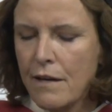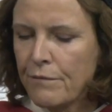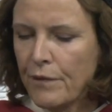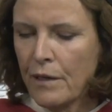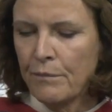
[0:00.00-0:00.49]

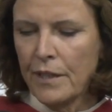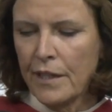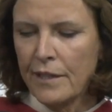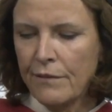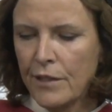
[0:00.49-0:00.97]
from
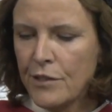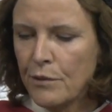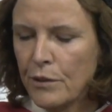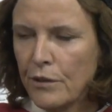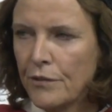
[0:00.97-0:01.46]

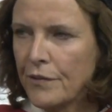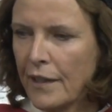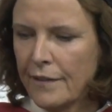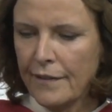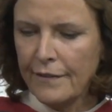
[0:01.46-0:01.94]
individuals
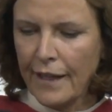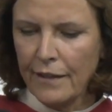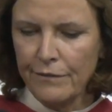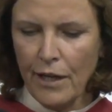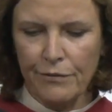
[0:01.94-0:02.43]
at the
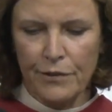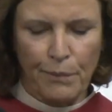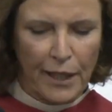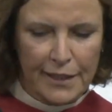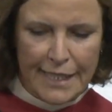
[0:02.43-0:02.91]
scale of office
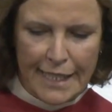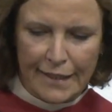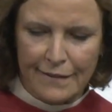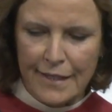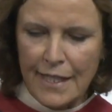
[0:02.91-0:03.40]

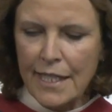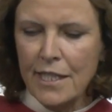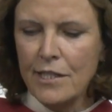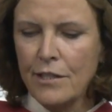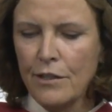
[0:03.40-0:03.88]
politics
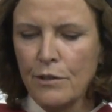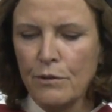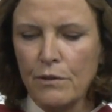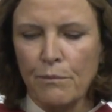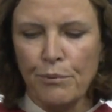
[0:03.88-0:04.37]

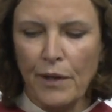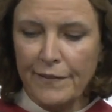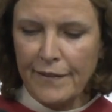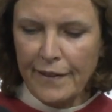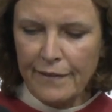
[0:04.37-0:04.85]
to
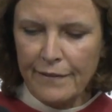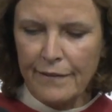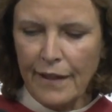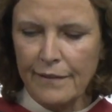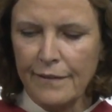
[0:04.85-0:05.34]
presidents
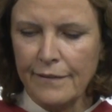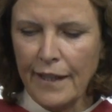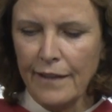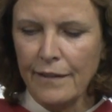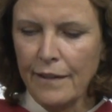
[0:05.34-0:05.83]
at the
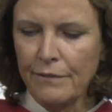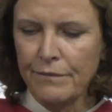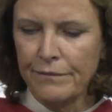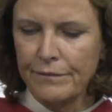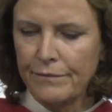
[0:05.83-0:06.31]
scale
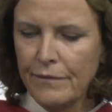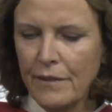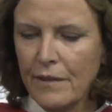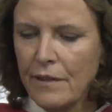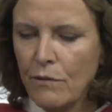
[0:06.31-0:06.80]
of
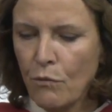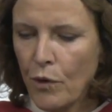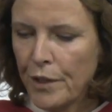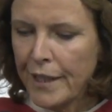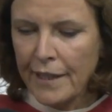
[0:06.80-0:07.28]

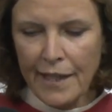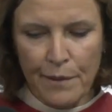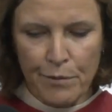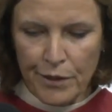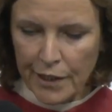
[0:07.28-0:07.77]
warring
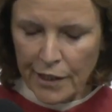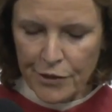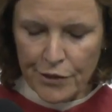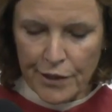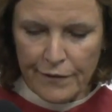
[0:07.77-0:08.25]
neighboring
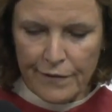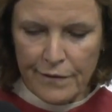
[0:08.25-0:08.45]
countries.